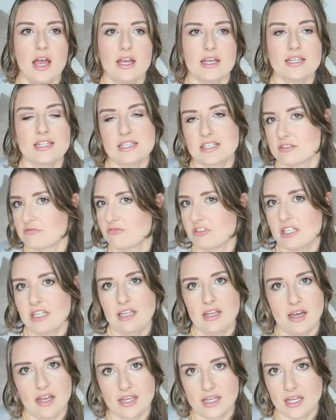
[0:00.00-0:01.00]
He doesn't
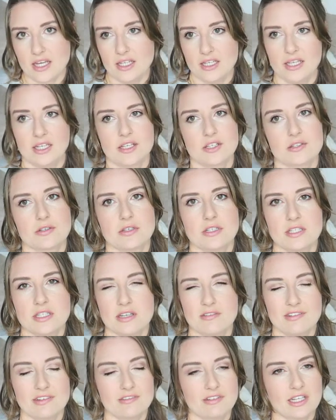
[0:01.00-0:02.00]
really like eating, so he's
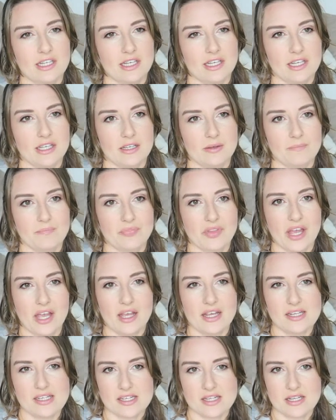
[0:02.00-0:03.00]
never really
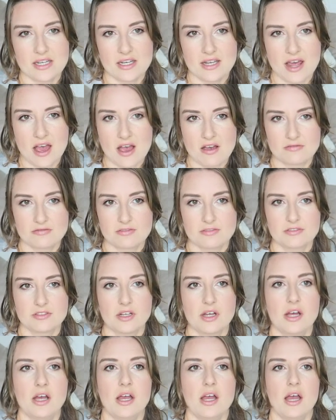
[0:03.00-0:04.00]
eaten
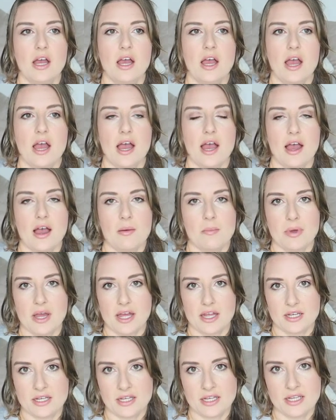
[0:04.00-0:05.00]
enough.
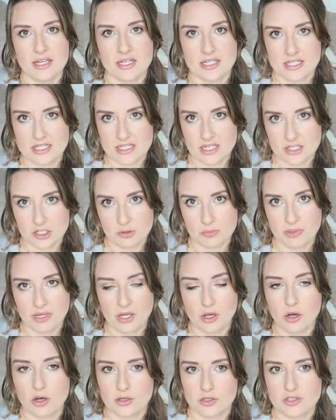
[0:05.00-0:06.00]
And he had such
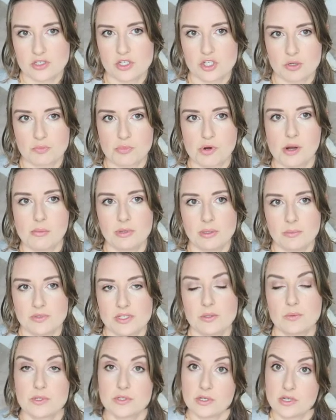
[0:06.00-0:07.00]
big oxygen problems.
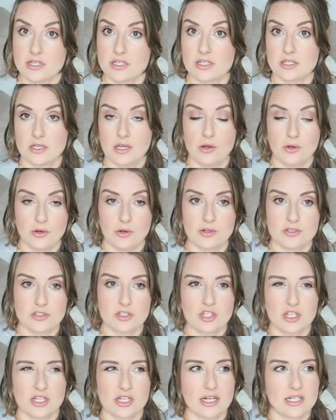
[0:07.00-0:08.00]
He was on
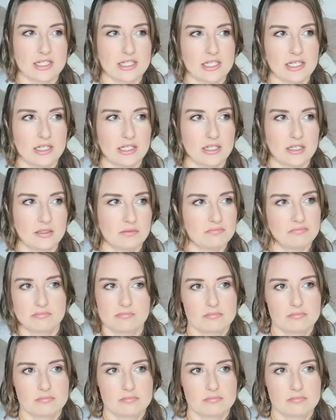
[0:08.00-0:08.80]
oxygen until